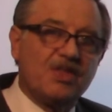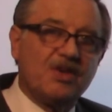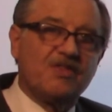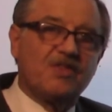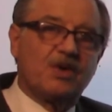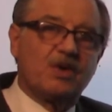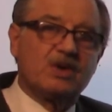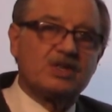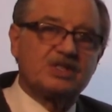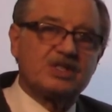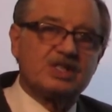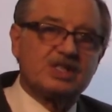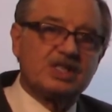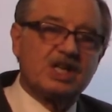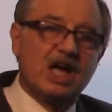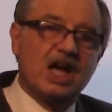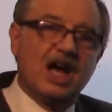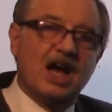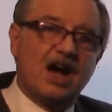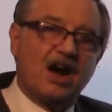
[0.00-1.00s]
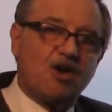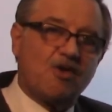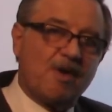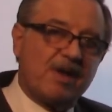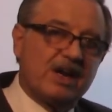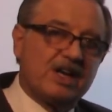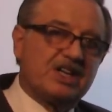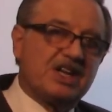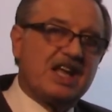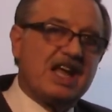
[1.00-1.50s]
verses
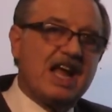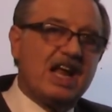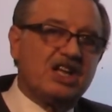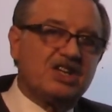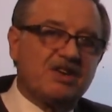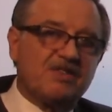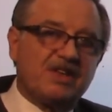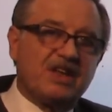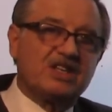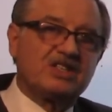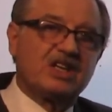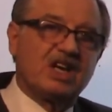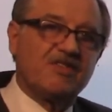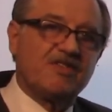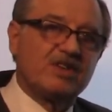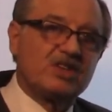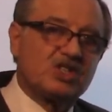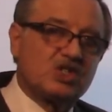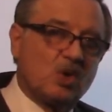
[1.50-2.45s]
accredited to each of these different